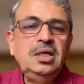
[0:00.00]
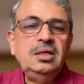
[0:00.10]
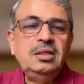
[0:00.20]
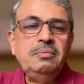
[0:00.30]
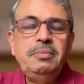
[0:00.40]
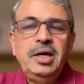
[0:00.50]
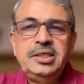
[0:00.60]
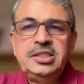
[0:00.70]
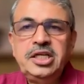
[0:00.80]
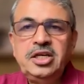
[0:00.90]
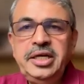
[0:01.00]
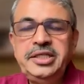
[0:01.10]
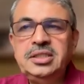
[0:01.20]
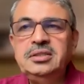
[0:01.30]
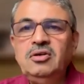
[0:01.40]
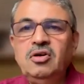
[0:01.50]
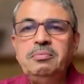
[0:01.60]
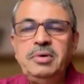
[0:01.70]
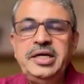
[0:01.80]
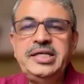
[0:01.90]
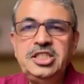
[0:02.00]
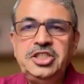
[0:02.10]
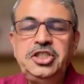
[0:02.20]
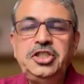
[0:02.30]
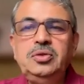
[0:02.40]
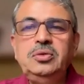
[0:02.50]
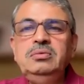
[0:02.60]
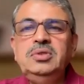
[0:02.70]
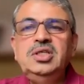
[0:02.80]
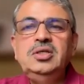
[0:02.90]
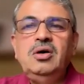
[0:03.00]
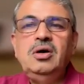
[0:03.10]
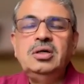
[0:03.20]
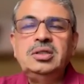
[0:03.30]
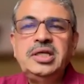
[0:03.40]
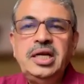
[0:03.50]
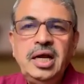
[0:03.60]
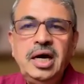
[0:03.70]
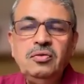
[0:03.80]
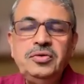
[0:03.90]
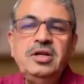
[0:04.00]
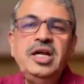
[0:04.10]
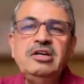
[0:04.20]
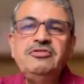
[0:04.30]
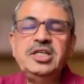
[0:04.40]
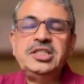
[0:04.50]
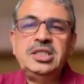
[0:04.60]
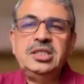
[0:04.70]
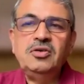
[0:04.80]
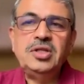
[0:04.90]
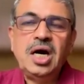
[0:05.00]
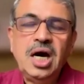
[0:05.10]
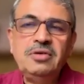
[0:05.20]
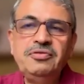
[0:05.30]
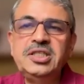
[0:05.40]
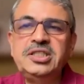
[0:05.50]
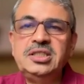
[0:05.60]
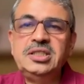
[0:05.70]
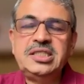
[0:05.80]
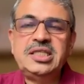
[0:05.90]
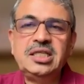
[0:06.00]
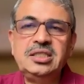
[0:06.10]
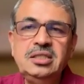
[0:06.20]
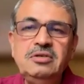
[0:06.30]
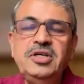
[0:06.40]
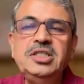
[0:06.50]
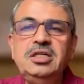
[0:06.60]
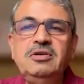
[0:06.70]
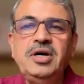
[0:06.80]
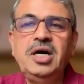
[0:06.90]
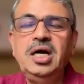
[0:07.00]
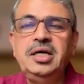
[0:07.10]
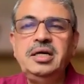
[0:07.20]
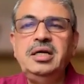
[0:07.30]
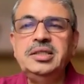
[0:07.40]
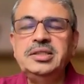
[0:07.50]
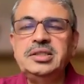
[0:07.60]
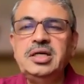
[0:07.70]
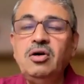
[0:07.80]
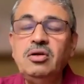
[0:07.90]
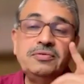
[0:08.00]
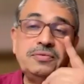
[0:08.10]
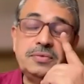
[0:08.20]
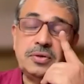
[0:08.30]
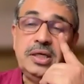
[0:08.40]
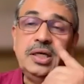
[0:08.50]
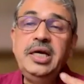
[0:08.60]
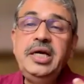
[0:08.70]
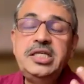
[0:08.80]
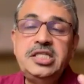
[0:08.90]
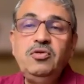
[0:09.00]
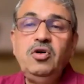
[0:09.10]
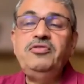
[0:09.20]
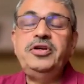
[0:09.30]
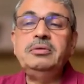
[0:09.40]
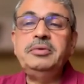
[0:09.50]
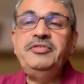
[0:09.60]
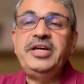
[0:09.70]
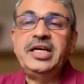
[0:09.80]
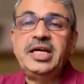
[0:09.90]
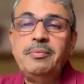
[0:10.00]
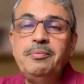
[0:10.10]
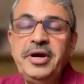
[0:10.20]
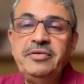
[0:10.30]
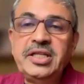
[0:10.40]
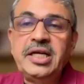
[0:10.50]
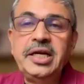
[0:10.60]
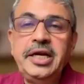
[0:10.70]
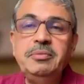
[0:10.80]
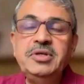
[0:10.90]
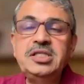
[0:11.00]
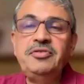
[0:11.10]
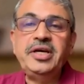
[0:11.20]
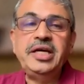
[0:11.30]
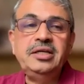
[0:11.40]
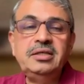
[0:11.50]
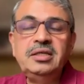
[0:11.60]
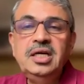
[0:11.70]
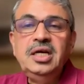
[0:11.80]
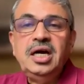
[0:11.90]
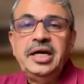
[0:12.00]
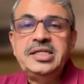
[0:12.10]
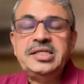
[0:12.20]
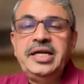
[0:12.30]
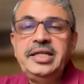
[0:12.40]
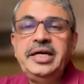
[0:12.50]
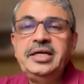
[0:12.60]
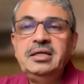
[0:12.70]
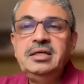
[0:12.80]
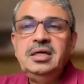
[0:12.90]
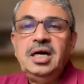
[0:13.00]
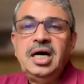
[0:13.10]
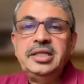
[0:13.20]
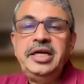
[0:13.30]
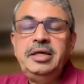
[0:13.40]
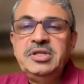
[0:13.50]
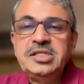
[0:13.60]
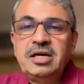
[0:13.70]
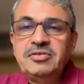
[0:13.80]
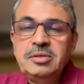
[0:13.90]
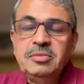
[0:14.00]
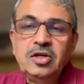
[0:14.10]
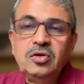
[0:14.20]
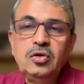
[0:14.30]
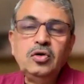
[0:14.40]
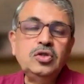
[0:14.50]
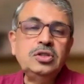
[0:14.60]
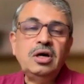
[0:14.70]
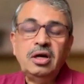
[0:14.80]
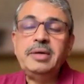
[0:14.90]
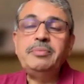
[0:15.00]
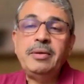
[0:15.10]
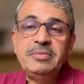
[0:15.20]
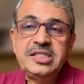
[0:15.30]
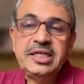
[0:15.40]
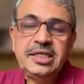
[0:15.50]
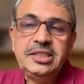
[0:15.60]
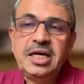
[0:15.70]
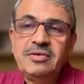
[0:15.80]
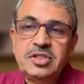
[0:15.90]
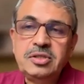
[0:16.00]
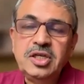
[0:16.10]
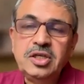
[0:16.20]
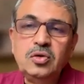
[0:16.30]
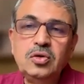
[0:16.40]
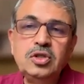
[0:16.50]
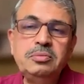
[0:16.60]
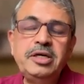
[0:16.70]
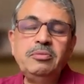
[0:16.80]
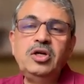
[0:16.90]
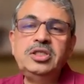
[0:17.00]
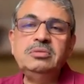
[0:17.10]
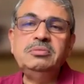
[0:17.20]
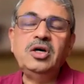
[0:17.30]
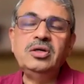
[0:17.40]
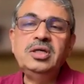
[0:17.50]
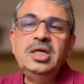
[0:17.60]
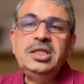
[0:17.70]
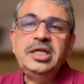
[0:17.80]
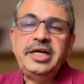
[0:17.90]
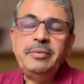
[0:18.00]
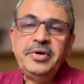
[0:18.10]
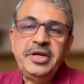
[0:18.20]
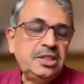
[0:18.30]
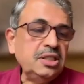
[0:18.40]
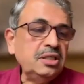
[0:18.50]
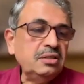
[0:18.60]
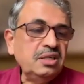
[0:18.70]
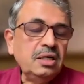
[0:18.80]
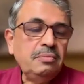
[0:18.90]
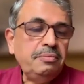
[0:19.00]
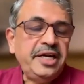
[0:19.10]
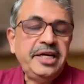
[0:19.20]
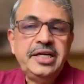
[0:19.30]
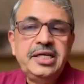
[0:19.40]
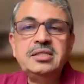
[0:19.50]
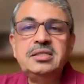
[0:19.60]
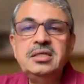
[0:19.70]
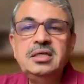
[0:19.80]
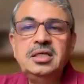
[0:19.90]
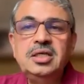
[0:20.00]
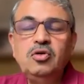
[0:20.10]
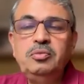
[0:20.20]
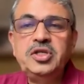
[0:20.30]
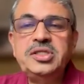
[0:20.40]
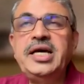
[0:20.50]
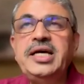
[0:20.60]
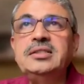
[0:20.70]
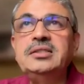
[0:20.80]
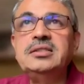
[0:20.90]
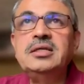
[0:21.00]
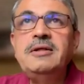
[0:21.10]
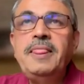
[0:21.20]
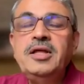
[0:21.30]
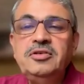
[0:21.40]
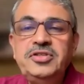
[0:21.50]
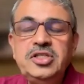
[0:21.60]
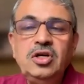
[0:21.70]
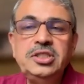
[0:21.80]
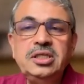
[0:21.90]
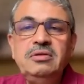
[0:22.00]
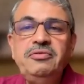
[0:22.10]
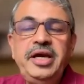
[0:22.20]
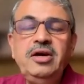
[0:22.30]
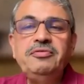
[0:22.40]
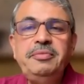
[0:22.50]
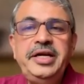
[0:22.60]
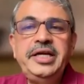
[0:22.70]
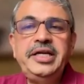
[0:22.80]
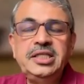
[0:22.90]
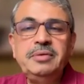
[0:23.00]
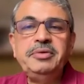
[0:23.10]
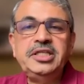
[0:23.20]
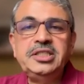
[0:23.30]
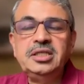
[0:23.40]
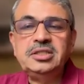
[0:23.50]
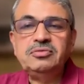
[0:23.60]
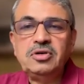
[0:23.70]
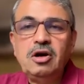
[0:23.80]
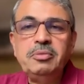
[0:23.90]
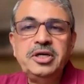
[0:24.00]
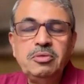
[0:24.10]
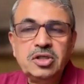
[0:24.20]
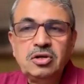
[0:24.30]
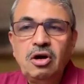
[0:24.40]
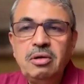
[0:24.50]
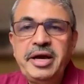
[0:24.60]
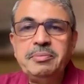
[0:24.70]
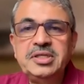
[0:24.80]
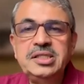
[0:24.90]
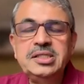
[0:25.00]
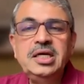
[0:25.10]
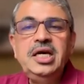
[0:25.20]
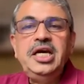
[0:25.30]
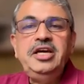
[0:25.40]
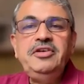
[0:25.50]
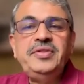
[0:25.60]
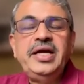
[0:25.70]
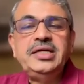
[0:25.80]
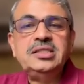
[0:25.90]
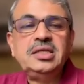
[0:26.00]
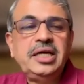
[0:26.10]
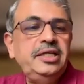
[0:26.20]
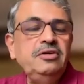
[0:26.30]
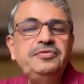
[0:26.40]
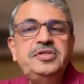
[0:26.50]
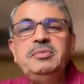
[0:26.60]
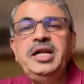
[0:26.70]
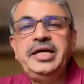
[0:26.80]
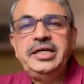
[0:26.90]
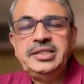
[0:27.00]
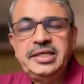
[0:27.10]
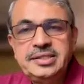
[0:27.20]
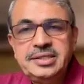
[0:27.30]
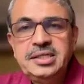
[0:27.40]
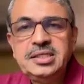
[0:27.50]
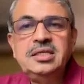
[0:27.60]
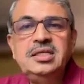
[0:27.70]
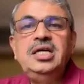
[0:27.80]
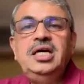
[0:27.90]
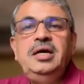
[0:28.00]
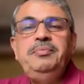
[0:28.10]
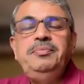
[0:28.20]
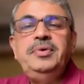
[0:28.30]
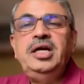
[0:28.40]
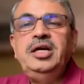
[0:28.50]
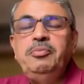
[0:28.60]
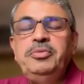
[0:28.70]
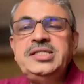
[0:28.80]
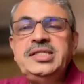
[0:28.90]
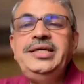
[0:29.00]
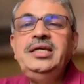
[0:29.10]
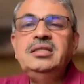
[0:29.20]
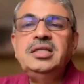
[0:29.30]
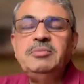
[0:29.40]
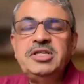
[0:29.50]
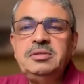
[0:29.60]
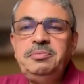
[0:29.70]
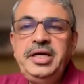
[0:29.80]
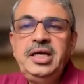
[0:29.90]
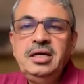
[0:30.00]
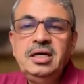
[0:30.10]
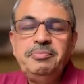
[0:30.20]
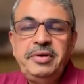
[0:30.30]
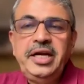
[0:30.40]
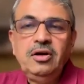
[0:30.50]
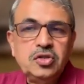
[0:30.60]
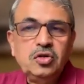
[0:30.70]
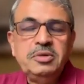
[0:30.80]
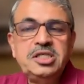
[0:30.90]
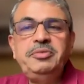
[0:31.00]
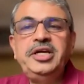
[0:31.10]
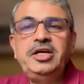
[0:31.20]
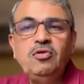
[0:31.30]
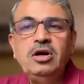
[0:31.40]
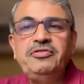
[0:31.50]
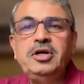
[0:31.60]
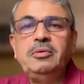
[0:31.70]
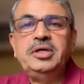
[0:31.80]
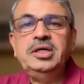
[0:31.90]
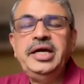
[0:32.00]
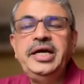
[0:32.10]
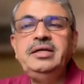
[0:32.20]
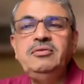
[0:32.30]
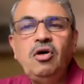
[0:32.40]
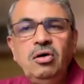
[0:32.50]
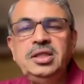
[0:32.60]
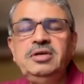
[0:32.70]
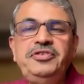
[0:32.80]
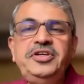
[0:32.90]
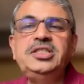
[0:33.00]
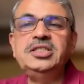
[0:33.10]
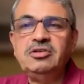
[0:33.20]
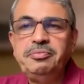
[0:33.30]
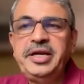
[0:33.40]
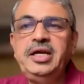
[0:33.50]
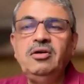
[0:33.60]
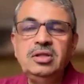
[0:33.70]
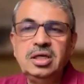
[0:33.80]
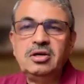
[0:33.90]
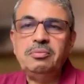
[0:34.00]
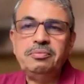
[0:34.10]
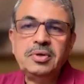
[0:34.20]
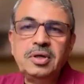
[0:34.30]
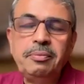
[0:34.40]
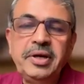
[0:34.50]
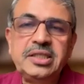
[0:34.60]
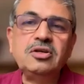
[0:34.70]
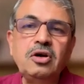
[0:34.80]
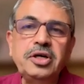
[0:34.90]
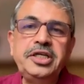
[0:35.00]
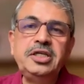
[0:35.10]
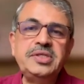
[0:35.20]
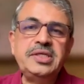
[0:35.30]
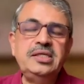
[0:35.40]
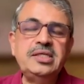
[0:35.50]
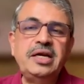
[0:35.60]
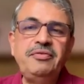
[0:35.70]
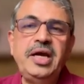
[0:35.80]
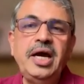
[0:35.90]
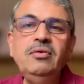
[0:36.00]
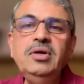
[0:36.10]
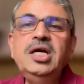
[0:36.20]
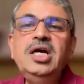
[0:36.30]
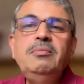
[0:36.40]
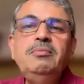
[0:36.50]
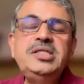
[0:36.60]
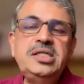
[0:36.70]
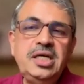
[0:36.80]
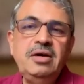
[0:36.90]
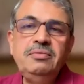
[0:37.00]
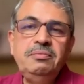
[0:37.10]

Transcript: blood circulation or blood as a tissue, or the lung function or the heart function, the structure function of heart, lungs, all the is evolved phenomena. We can compare with other animals. If we can understand that other animals have similar glucose, other mammals at least have similar glucose metabolism, or the temperature maintenance, the homeostasis, the physiological way of maintaining temperature is common amongst all mammals. If that kind of similarities exist, and obviously there must be a brain also must be an evolved phenomena, and all the features of brain, all the complex cognitive skills that we have must have